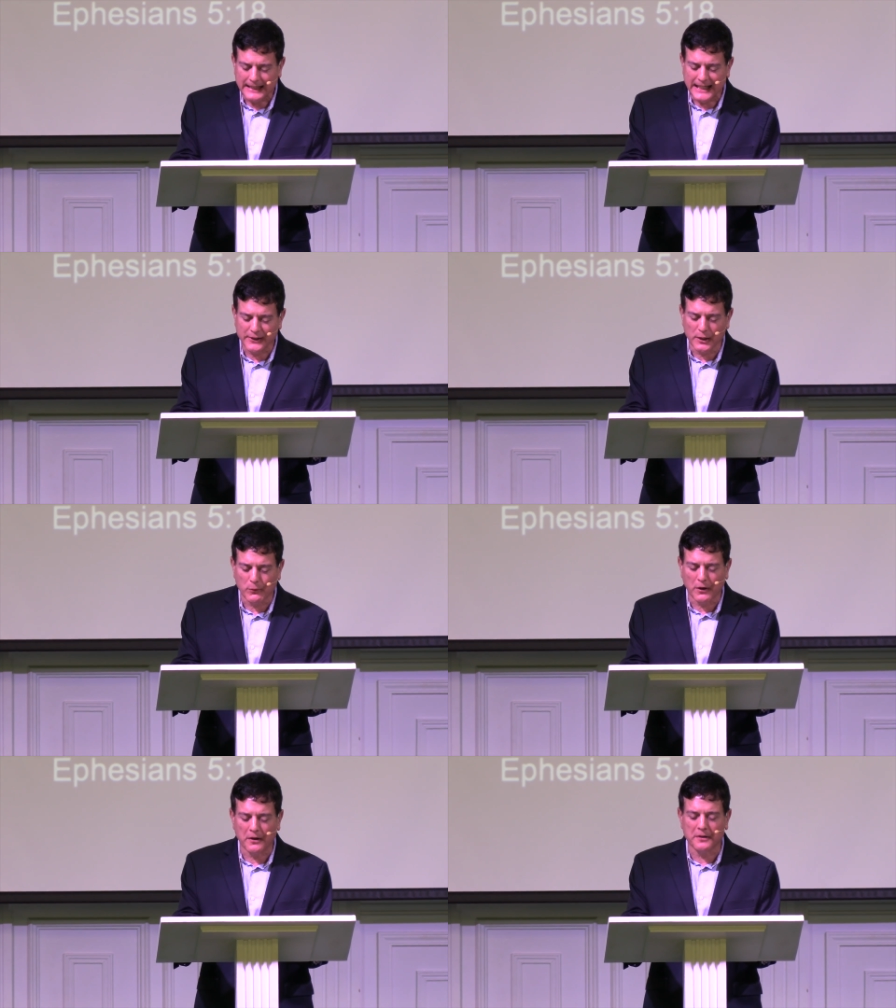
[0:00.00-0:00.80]
In other
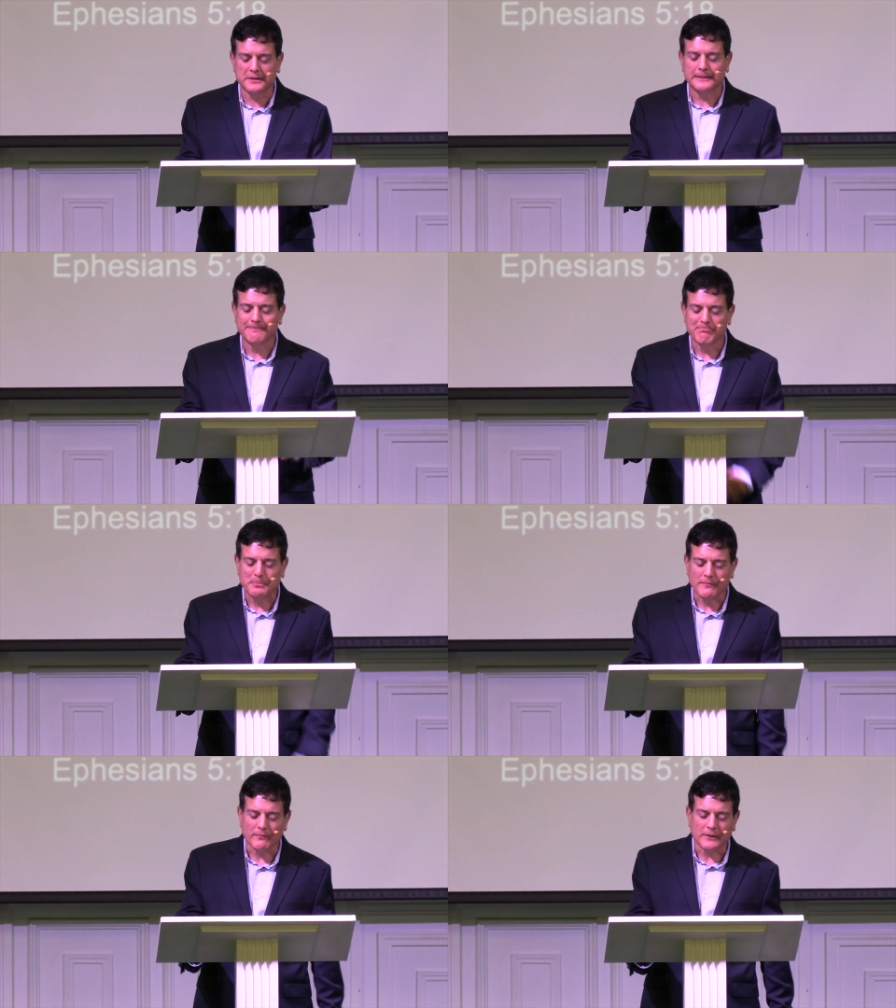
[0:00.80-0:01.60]
words,
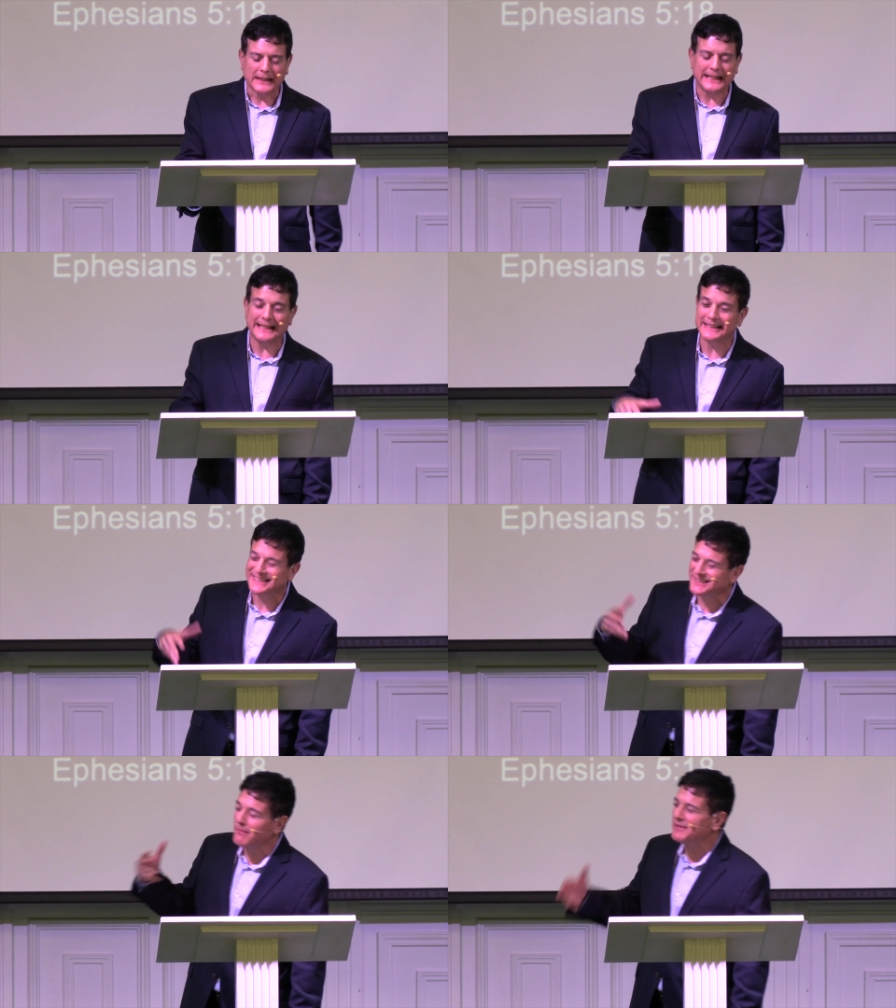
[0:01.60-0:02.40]
it
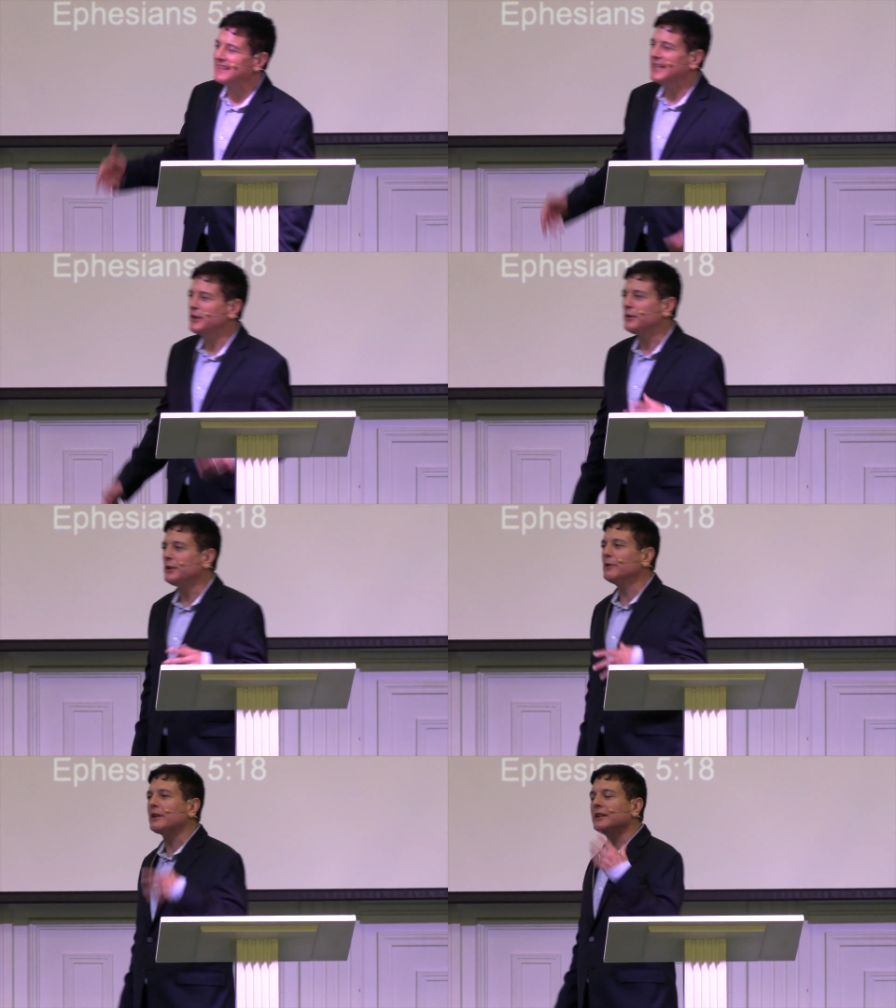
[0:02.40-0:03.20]
is something that you
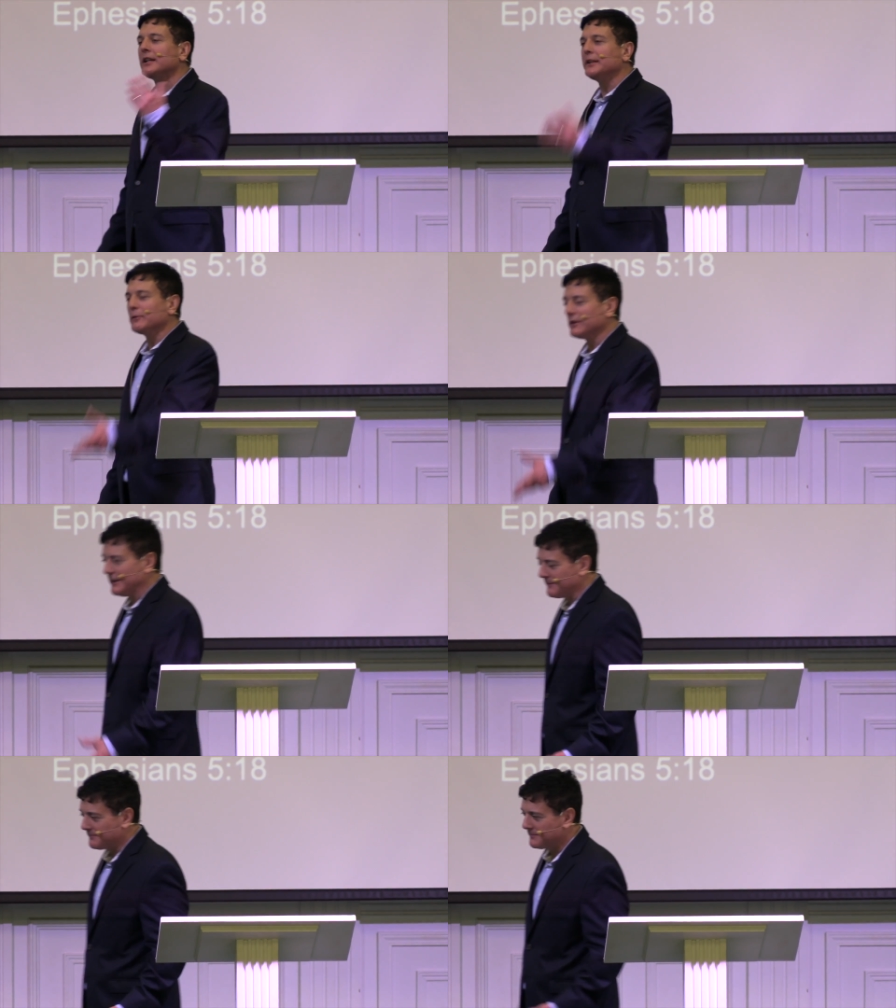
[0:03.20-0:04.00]
do continually.